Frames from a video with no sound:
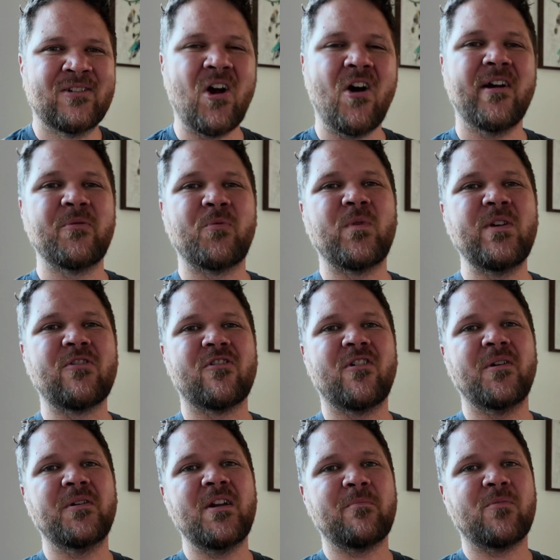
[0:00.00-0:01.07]
All right, we are
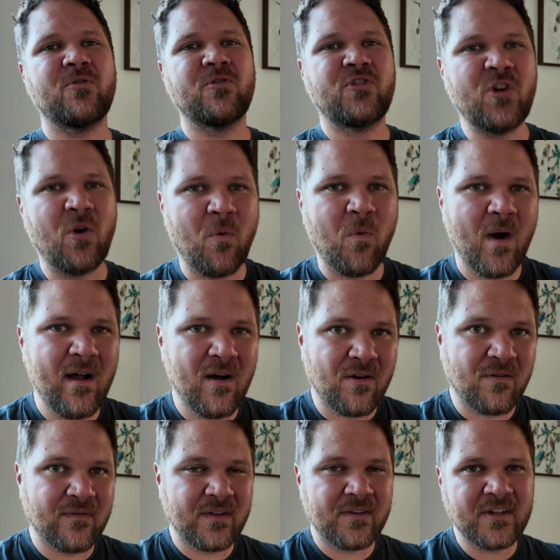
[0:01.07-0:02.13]
on number
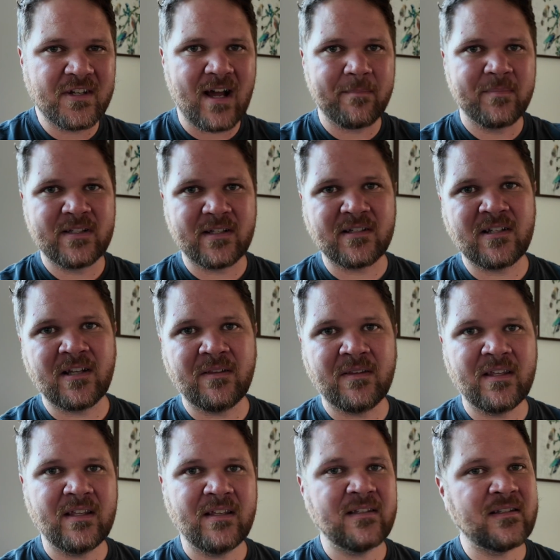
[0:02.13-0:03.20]
12 of the top 16
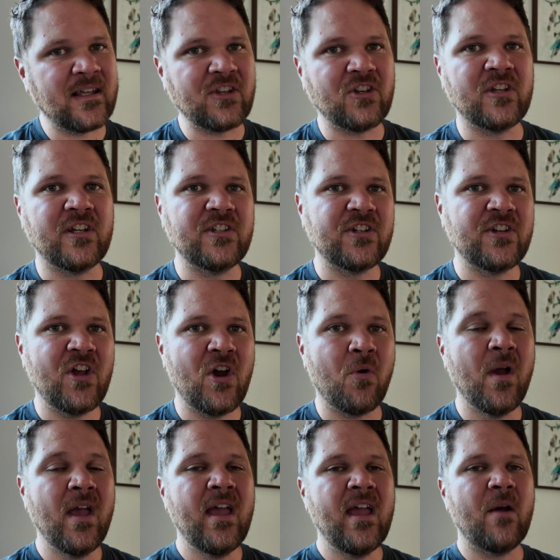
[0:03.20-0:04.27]
things that you need to
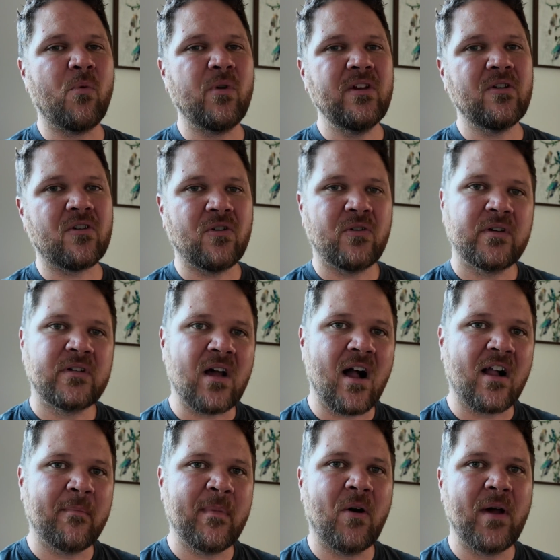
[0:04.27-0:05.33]
know. We are going to
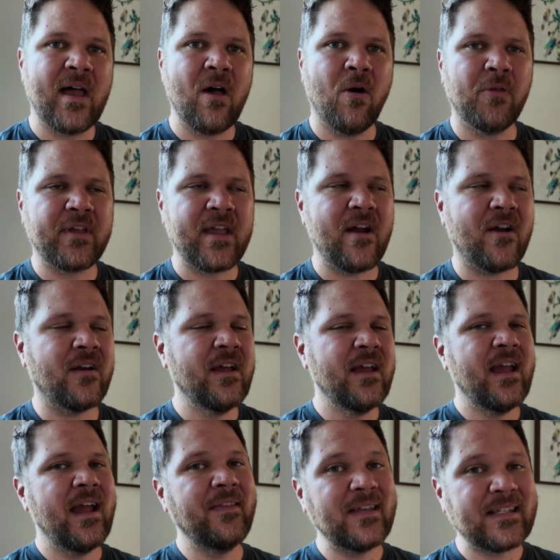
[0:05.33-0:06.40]
talk about healthcare,
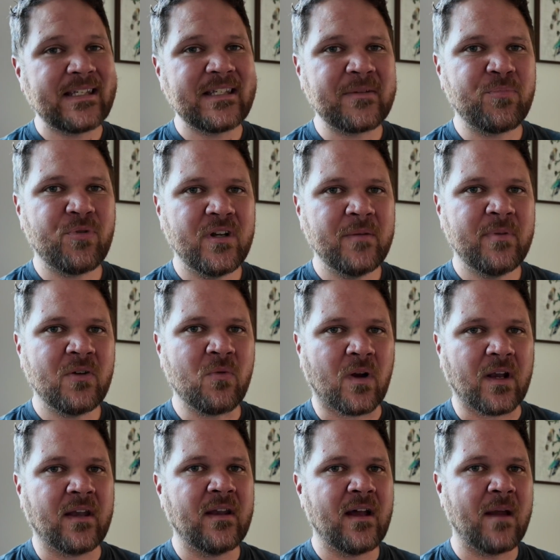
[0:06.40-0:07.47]
and this is a pretty big
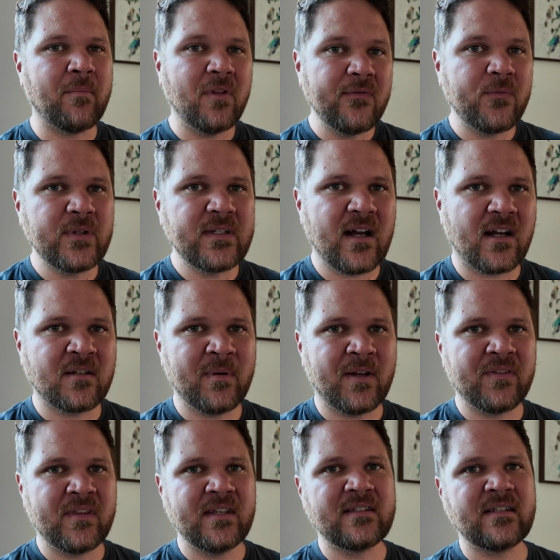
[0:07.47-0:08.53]
one. I believe we talked
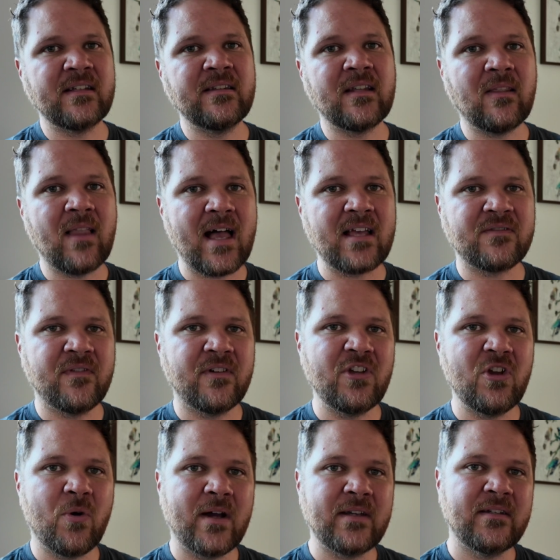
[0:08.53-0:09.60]
about this in the last
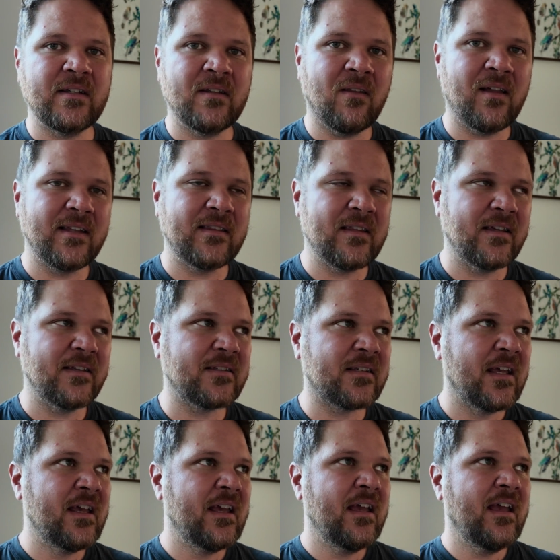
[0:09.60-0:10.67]
video I did like this.
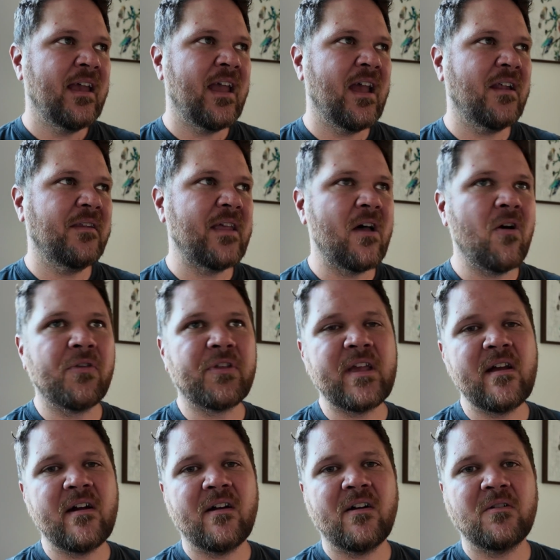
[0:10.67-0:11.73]
And the
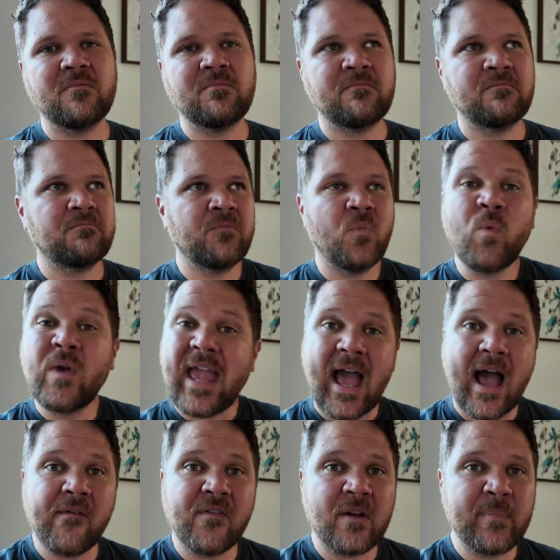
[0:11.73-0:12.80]
healthcare, we
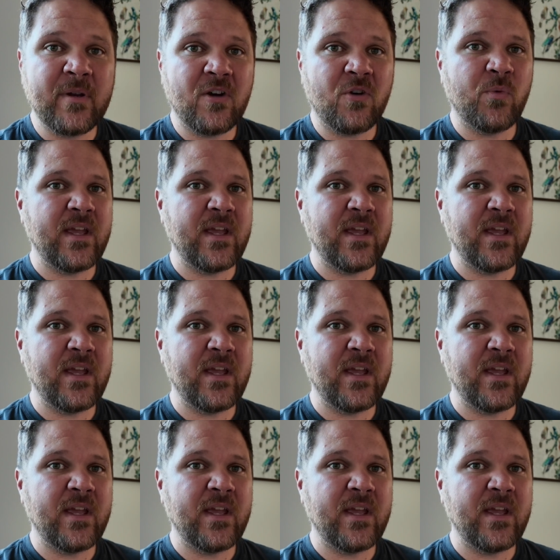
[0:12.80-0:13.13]
have it up here.